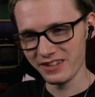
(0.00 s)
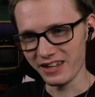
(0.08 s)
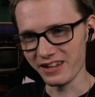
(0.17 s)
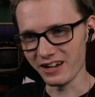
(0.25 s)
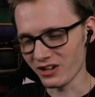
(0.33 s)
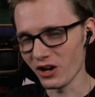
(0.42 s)
He
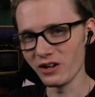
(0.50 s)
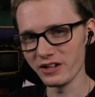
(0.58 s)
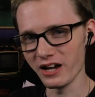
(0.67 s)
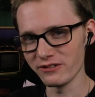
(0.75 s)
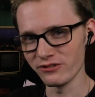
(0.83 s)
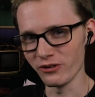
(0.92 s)
got called
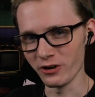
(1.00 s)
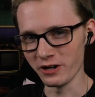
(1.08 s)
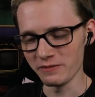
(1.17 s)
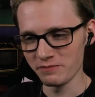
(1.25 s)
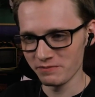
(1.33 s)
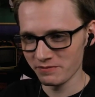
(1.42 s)
out for it.
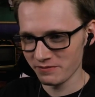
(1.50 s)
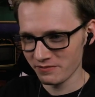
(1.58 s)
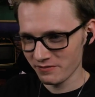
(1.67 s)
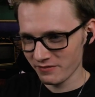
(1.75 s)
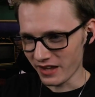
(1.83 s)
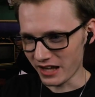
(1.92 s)

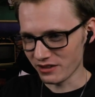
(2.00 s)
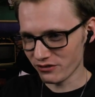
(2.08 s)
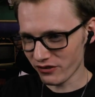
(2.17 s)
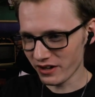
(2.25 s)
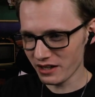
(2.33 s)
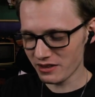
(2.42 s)
And the funny